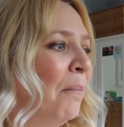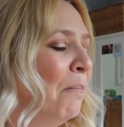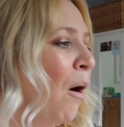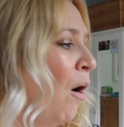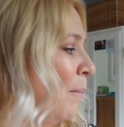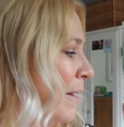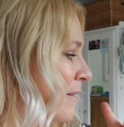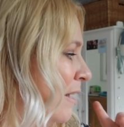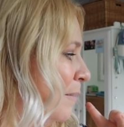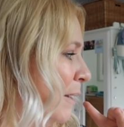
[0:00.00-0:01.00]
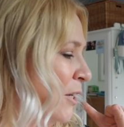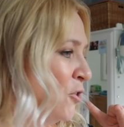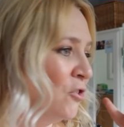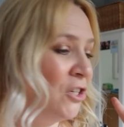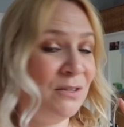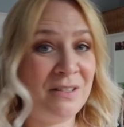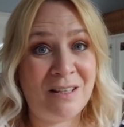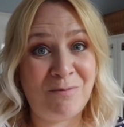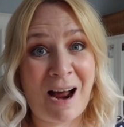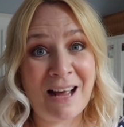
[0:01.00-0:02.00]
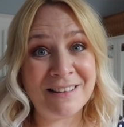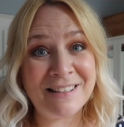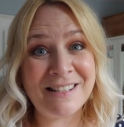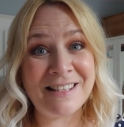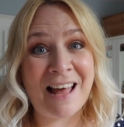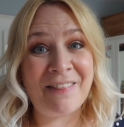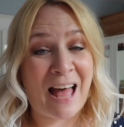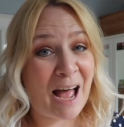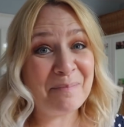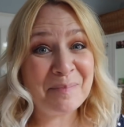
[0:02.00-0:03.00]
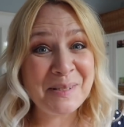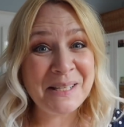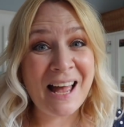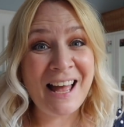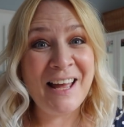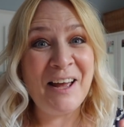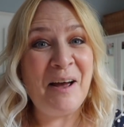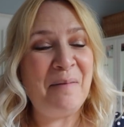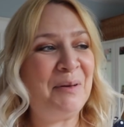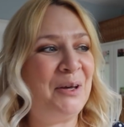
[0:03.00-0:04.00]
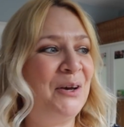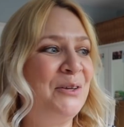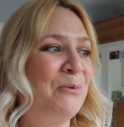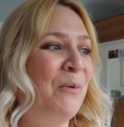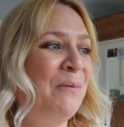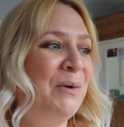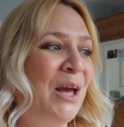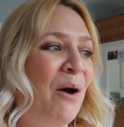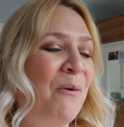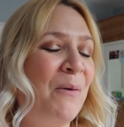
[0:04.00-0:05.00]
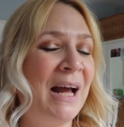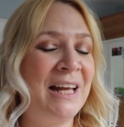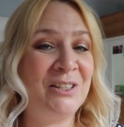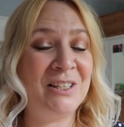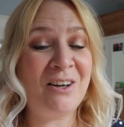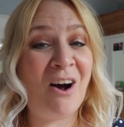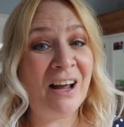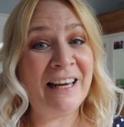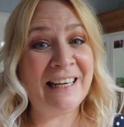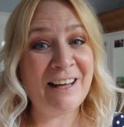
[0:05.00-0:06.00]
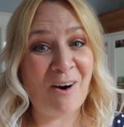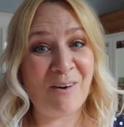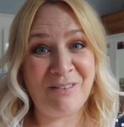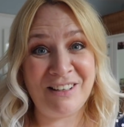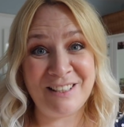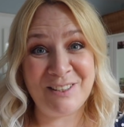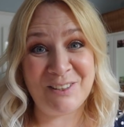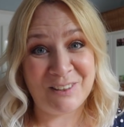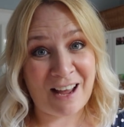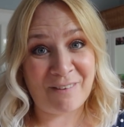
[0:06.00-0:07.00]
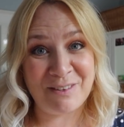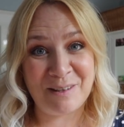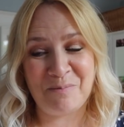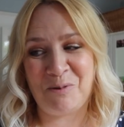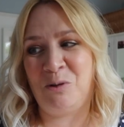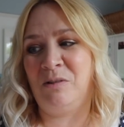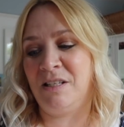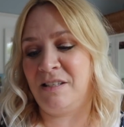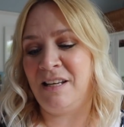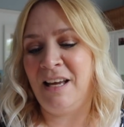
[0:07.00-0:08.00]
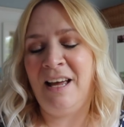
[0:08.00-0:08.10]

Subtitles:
Mom is going to be introduced to the rats and the hamster, because when we go away, she's kindly offered to look after them for us.